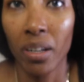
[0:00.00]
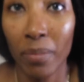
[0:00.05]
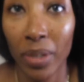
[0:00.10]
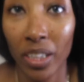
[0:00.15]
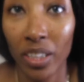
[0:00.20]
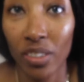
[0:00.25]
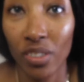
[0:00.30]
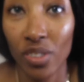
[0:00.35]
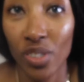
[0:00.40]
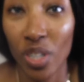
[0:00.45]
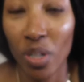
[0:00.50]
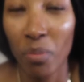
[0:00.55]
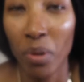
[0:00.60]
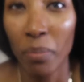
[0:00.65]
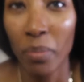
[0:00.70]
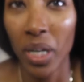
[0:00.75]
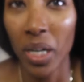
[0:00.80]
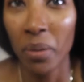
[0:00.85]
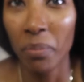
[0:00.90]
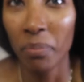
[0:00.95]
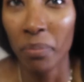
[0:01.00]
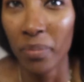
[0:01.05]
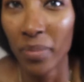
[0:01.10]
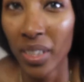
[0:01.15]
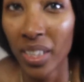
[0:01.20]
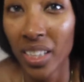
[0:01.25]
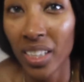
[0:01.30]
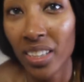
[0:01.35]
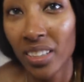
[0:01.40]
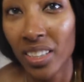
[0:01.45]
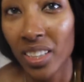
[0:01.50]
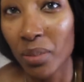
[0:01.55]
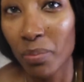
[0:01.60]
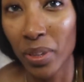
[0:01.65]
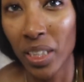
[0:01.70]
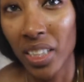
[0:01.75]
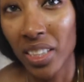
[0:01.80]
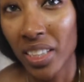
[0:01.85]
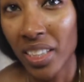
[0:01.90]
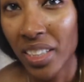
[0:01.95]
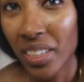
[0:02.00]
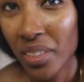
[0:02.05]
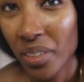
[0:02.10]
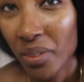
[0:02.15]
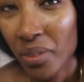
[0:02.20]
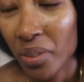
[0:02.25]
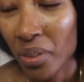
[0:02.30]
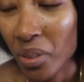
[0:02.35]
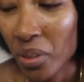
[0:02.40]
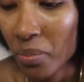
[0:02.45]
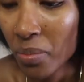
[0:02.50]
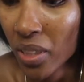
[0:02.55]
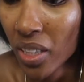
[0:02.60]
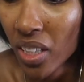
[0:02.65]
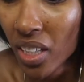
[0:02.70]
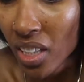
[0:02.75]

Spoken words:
I'm not going to show my bum just because it is YouTube.